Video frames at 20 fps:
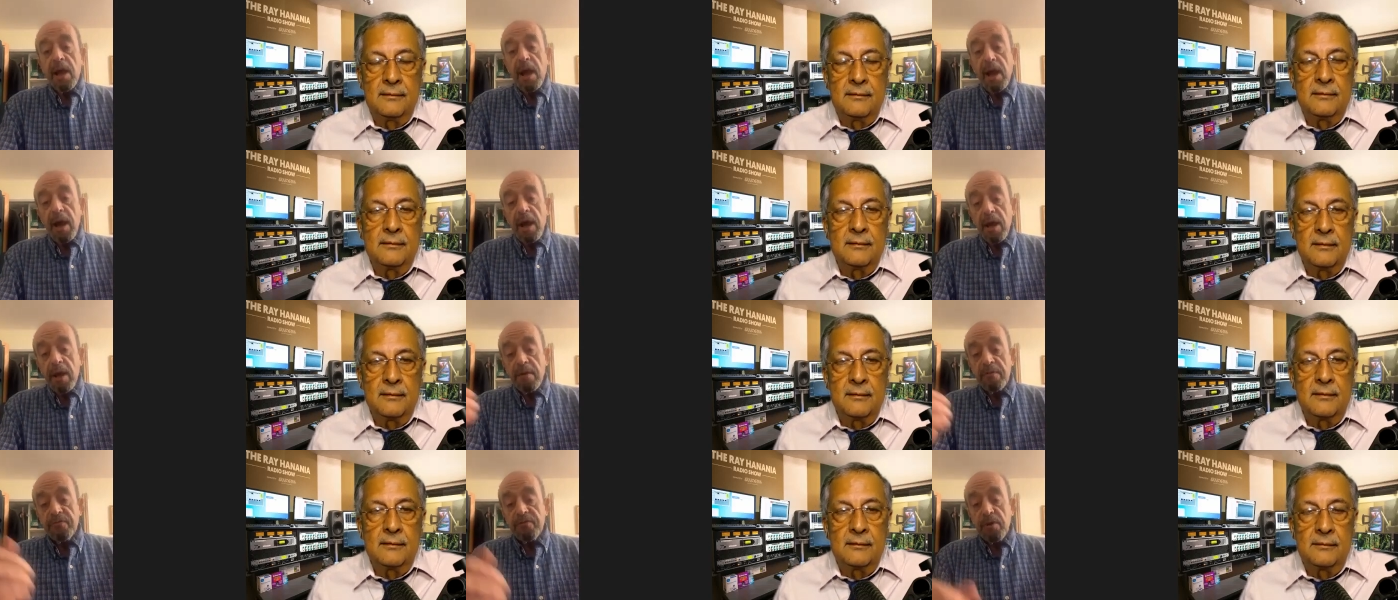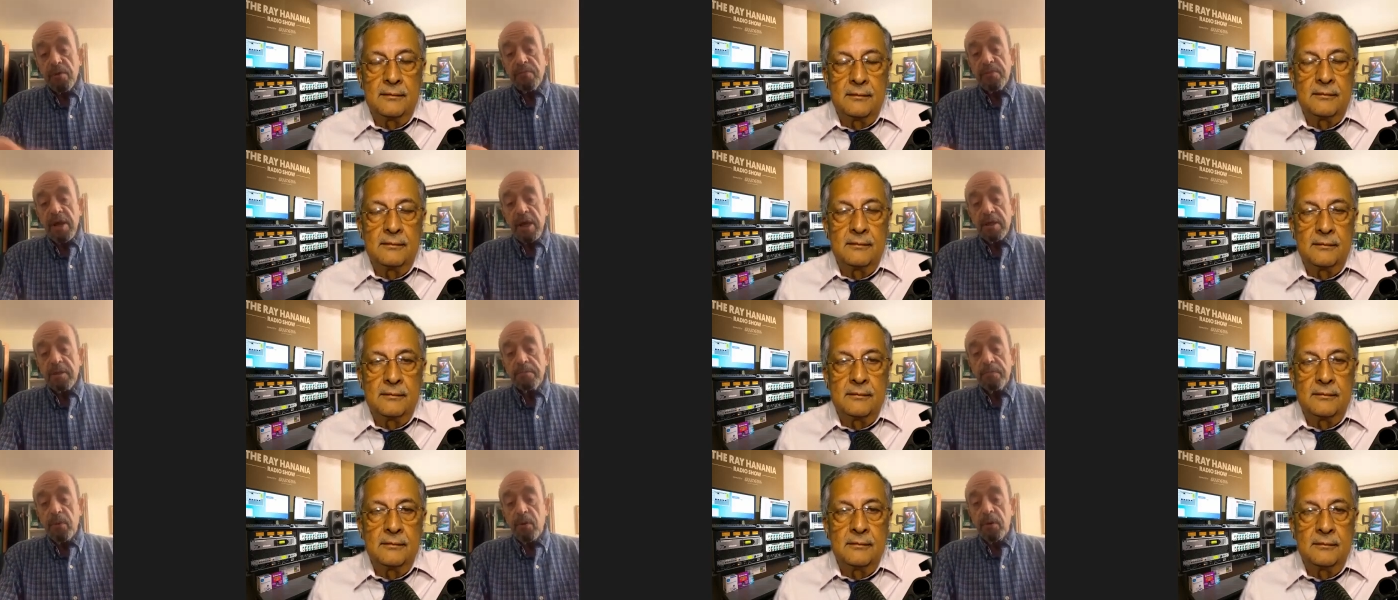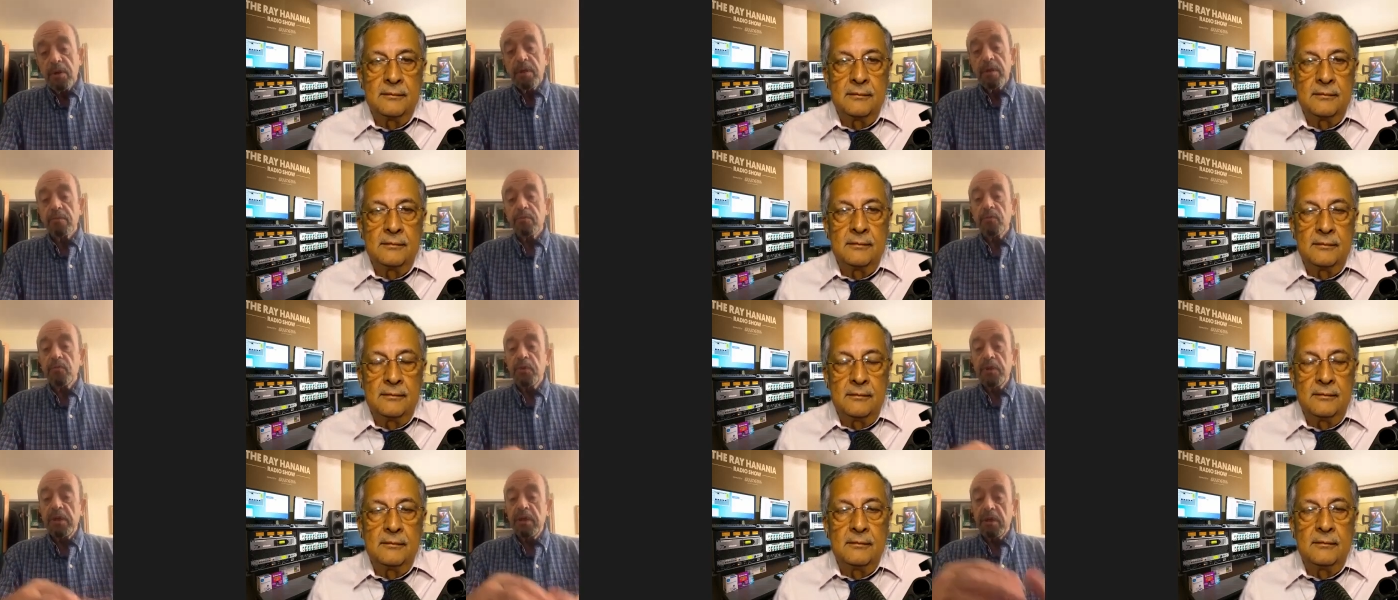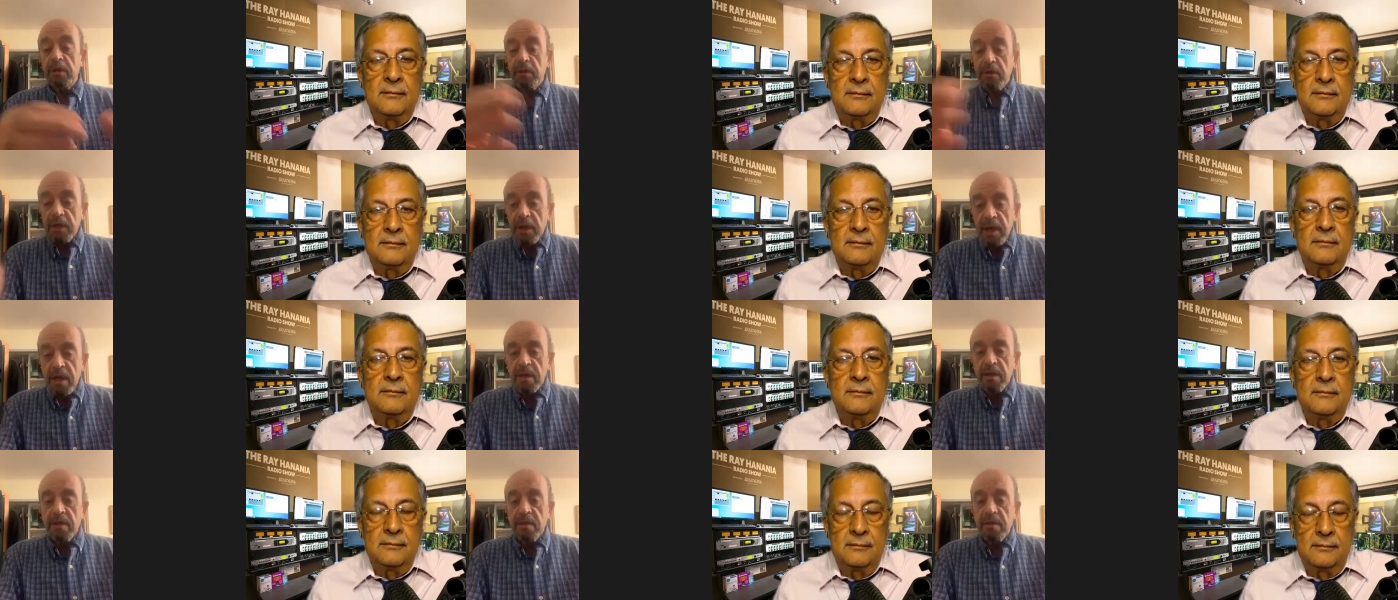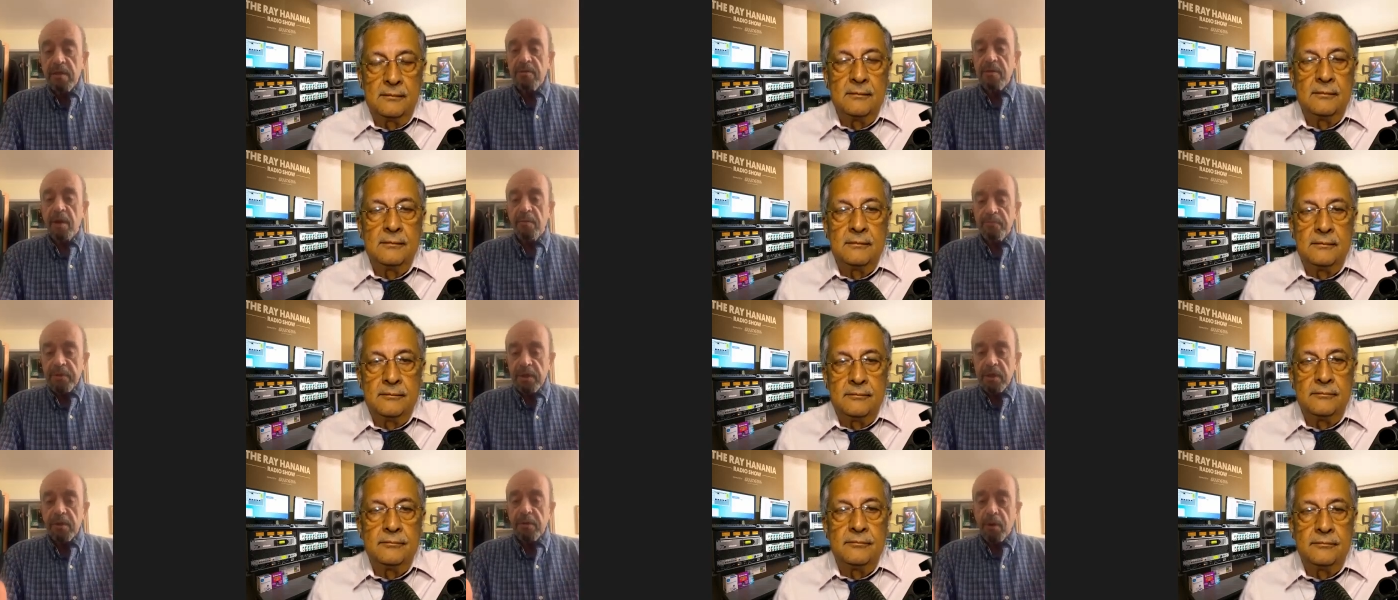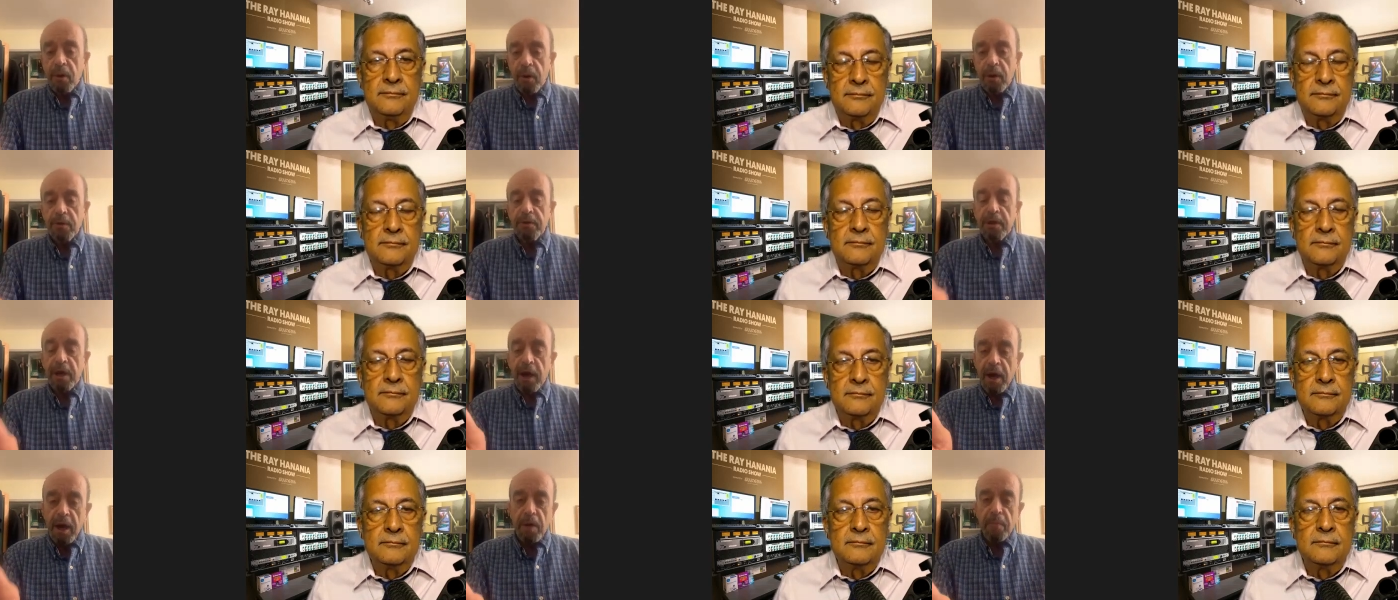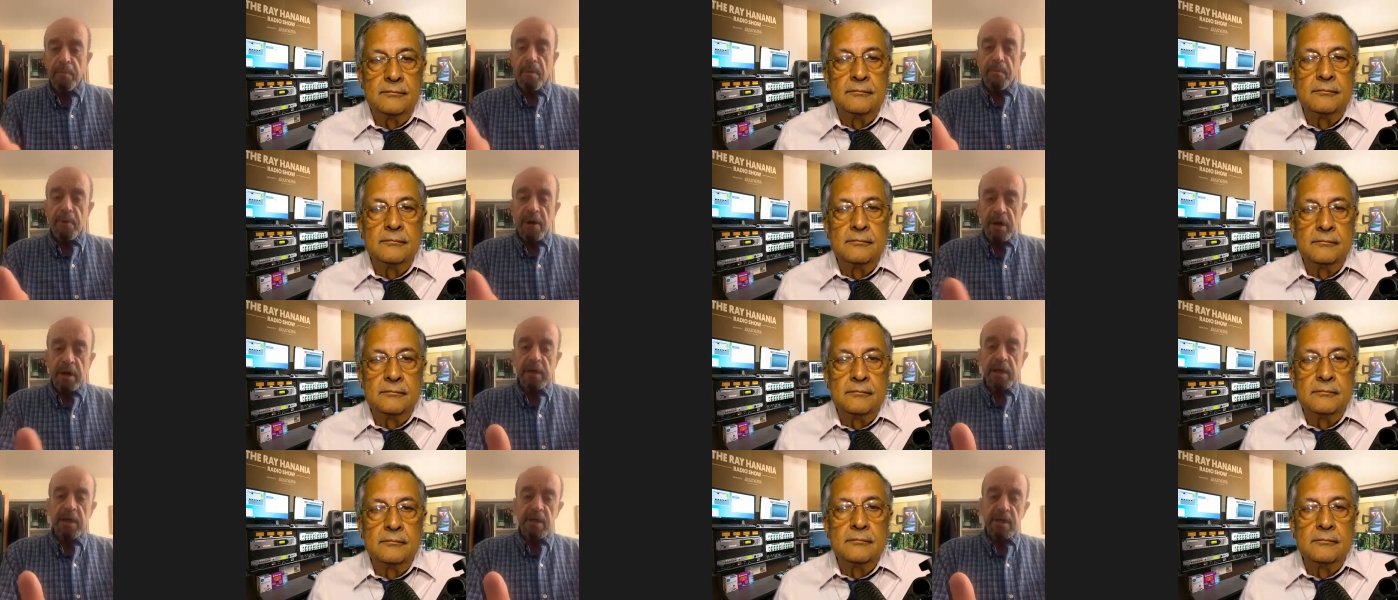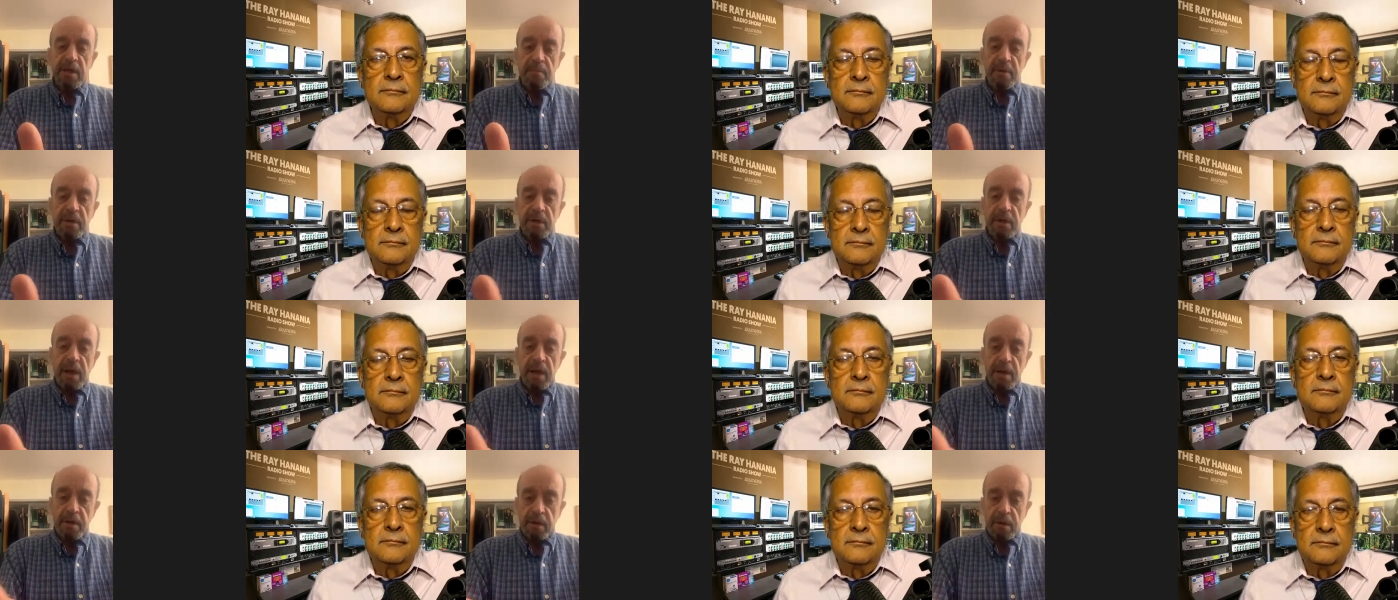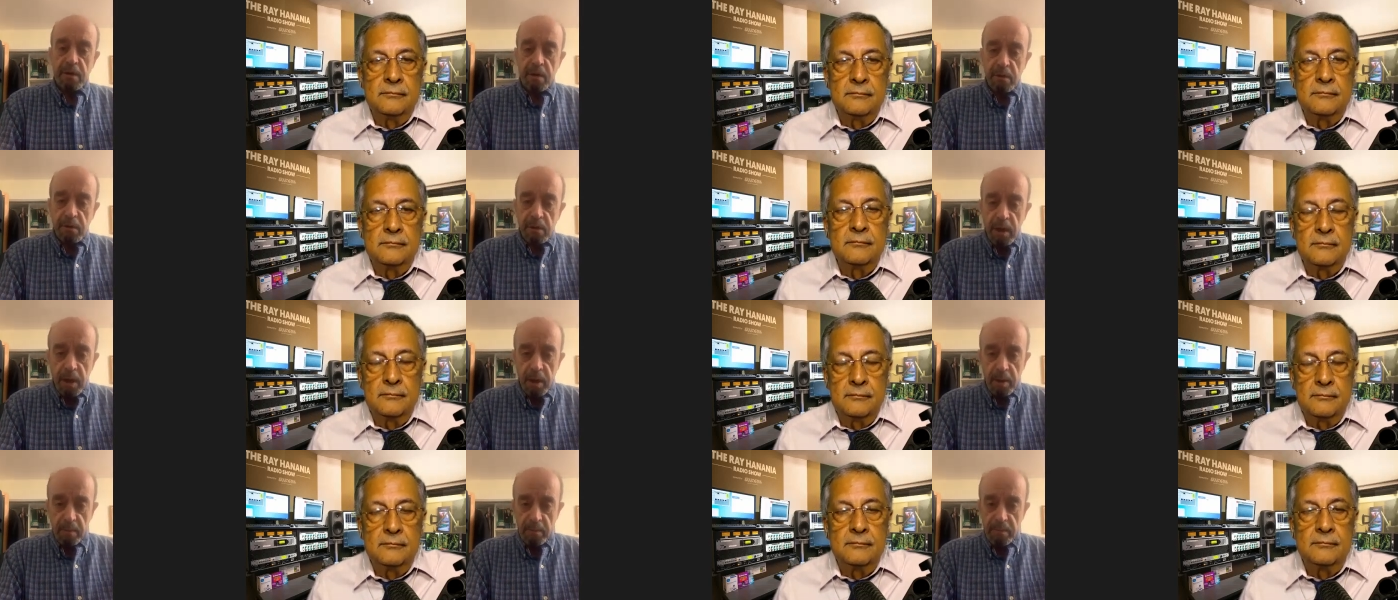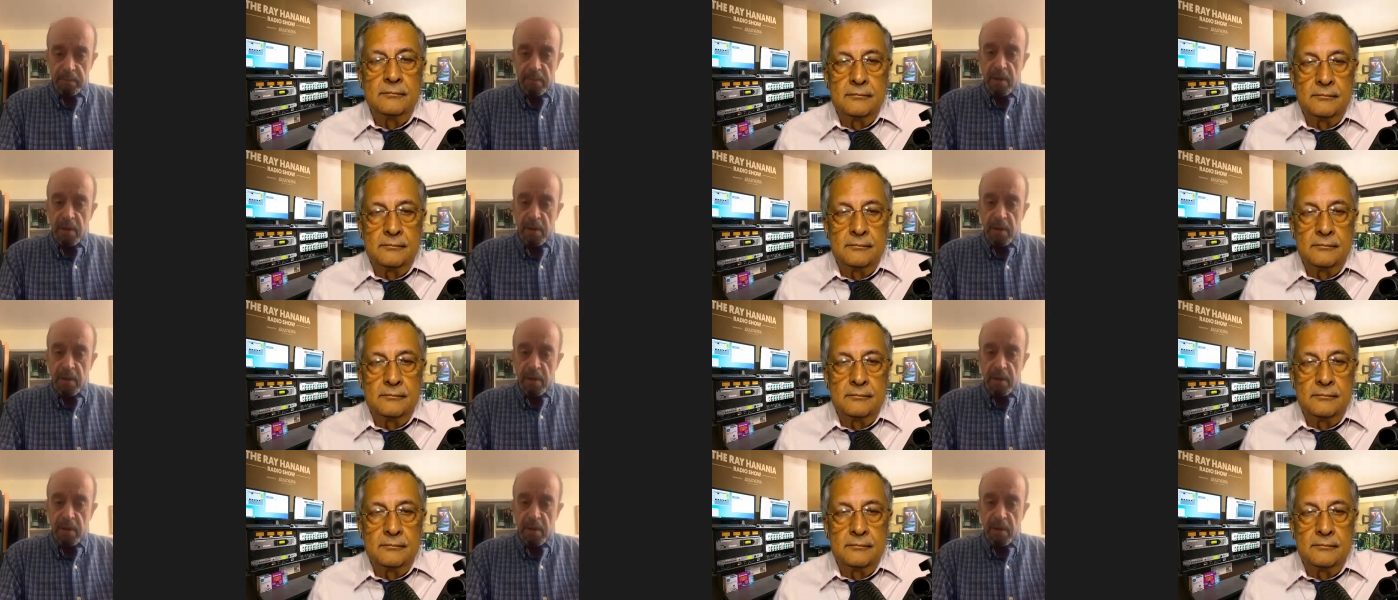Speaker 1: And from that point, we created something called the Arab American Democratic Club.